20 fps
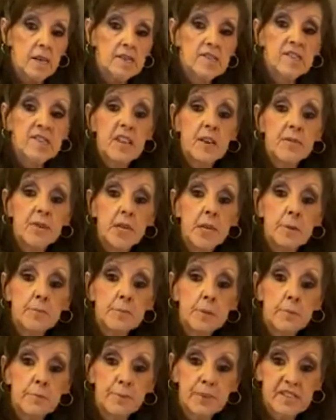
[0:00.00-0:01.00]

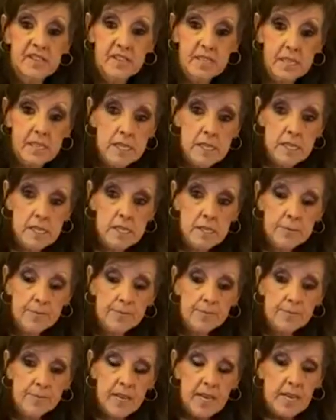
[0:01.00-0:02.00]
7-Up biscuits
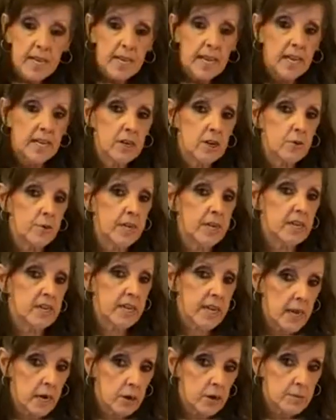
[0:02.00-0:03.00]
and a
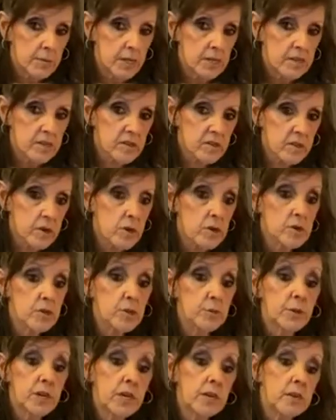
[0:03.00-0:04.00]
great caramel
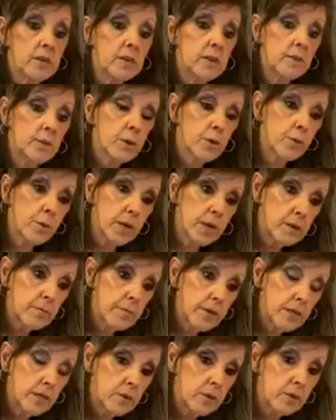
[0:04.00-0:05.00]
dessert. So we got another
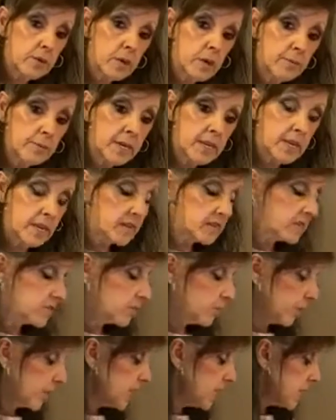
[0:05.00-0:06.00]
great menu coming
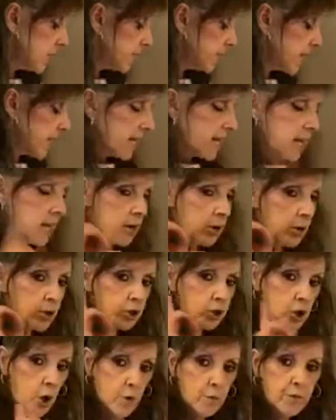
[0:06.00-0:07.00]
next week.
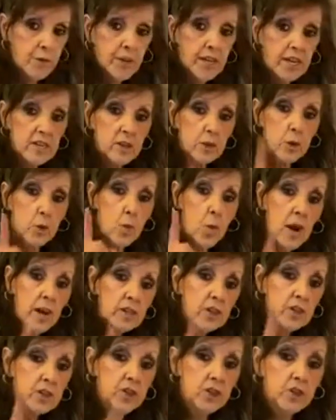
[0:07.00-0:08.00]
Don't forget to
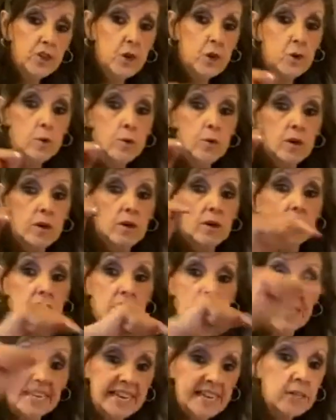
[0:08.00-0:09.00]
watch the show
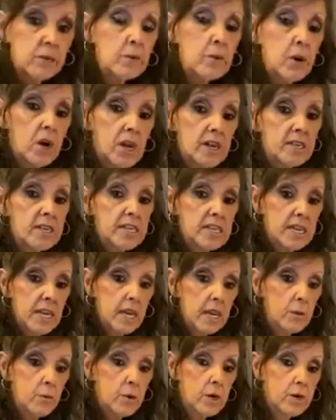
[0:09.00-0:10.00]
later on
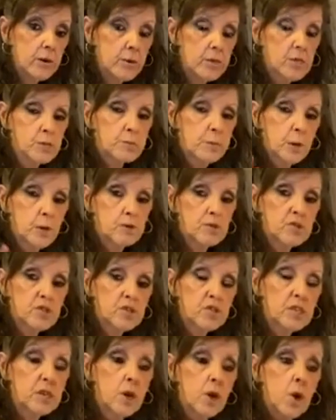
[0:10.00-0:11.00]
today when Chris
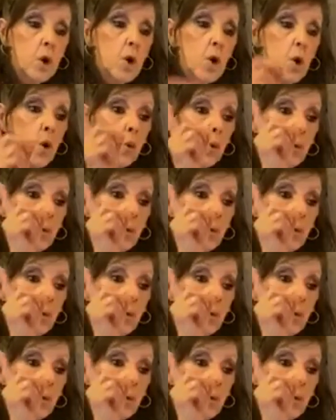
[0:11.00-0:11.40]
posts it